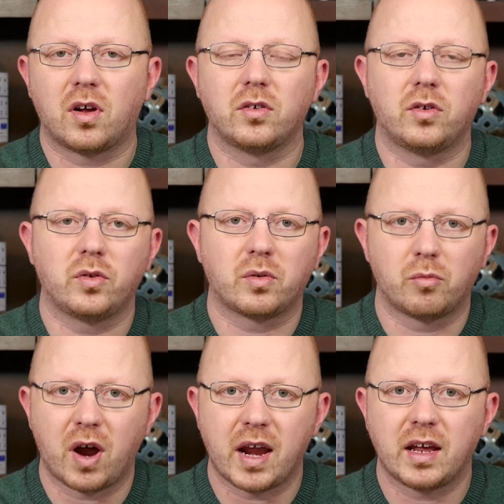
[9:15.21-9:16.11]
I'll do
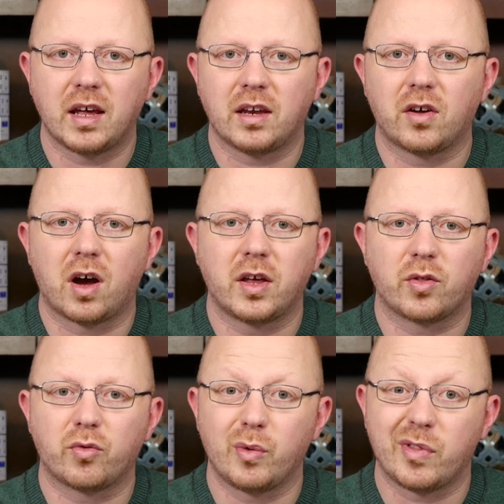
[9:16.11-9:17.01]
some writing and talk you
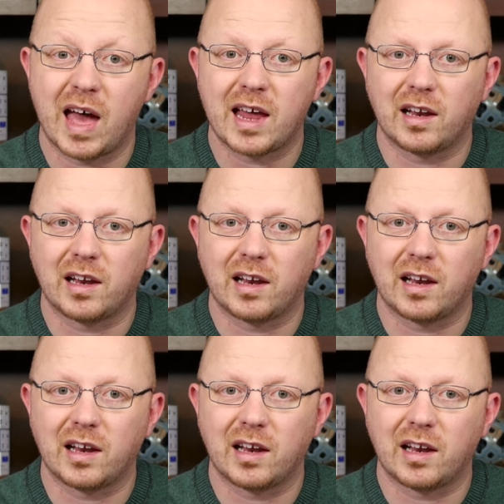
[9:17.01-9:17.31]
through that